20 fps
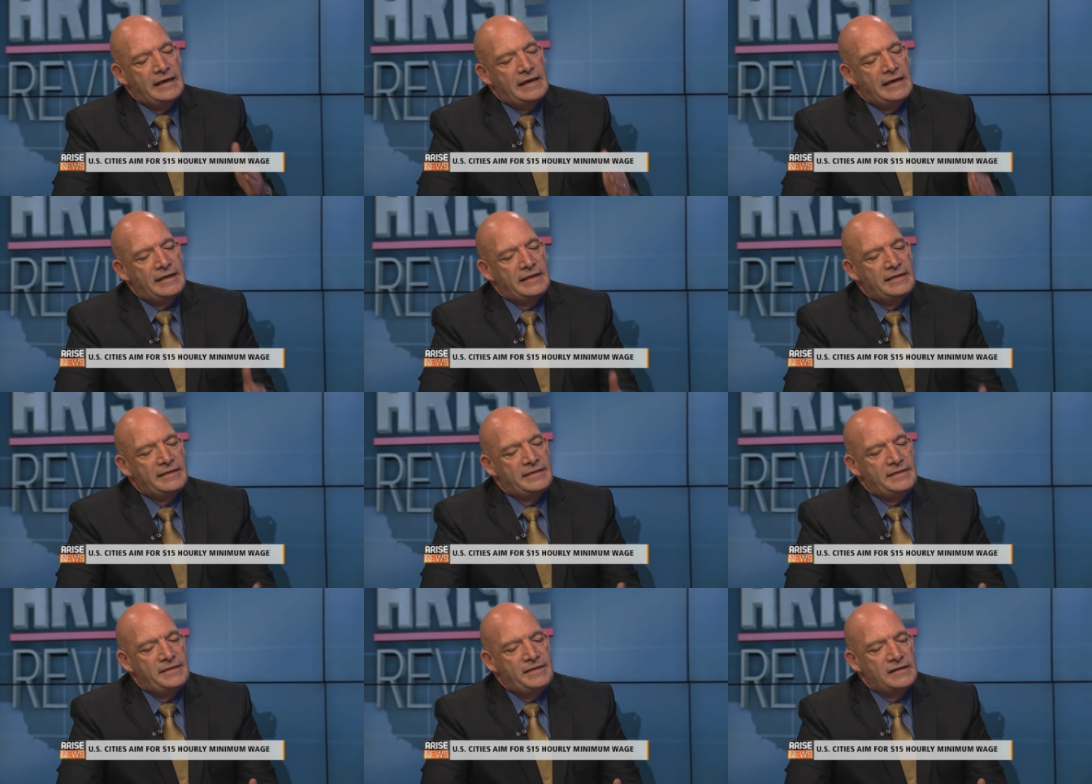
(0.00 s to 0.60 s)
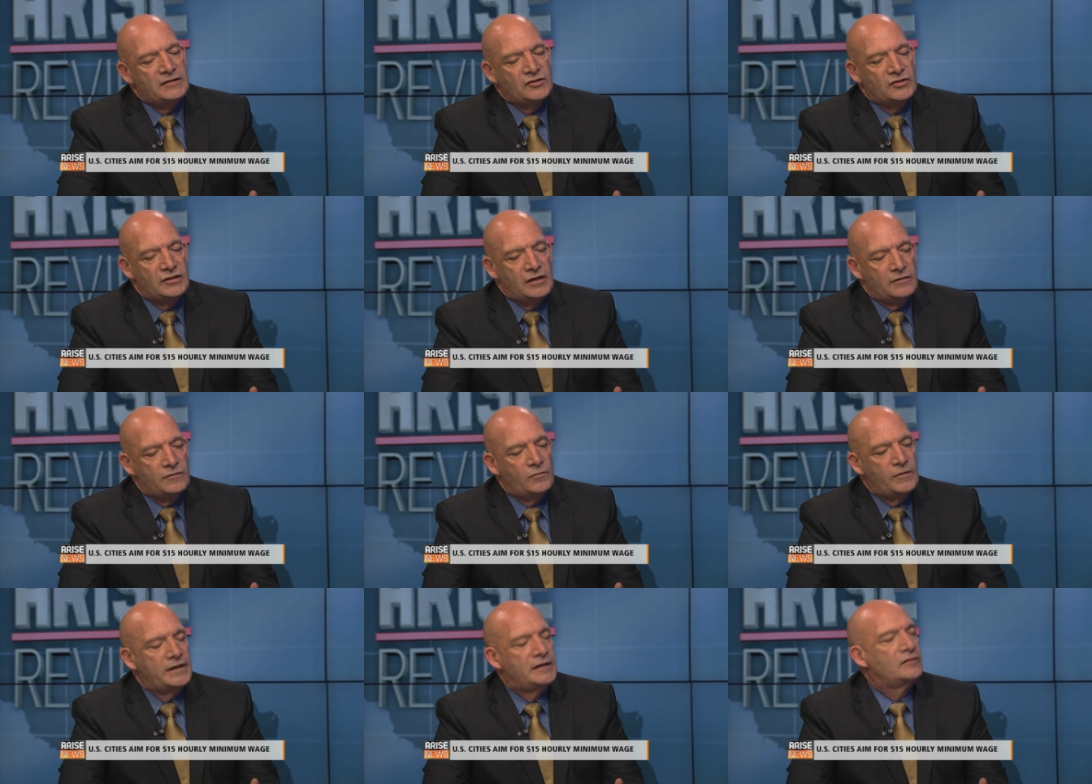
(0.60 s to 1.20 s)
There's
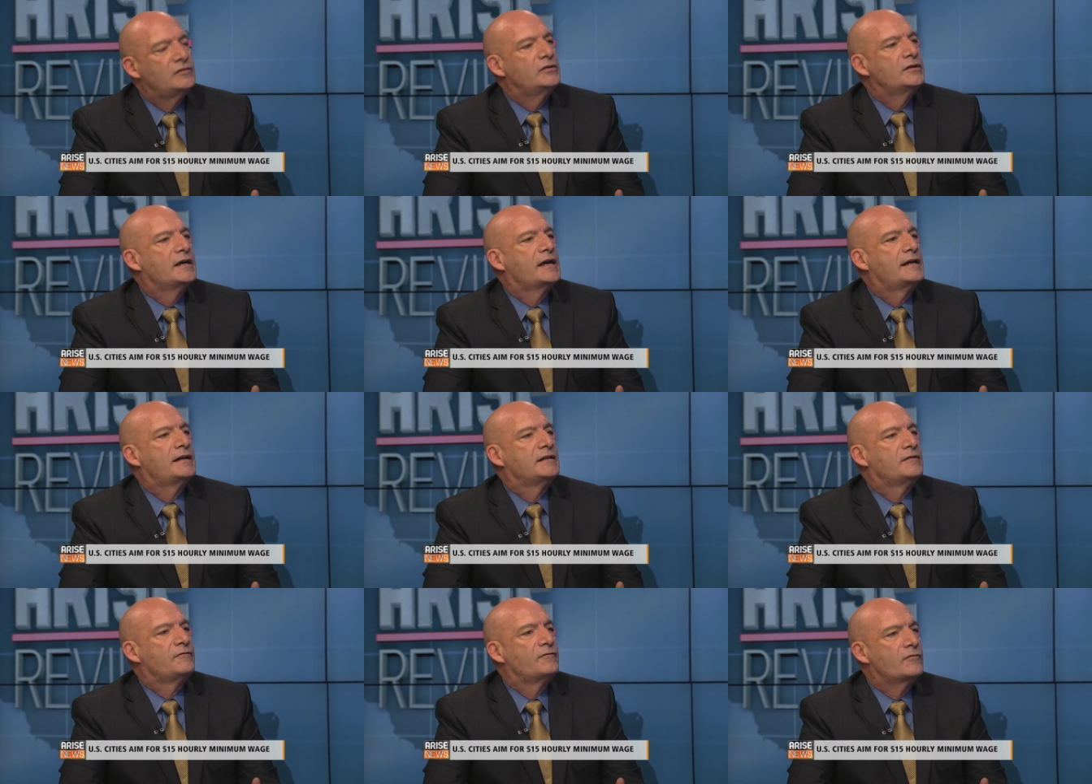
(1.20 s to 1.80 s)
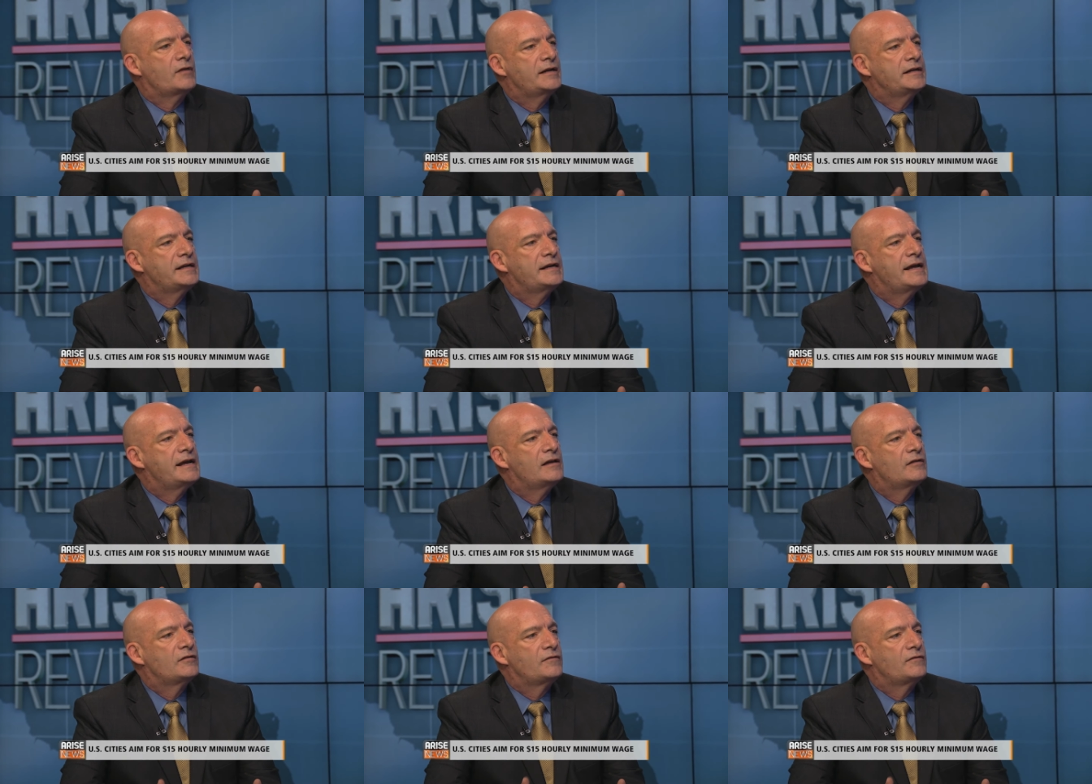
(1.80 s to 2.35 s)
another way to look at it. Right now,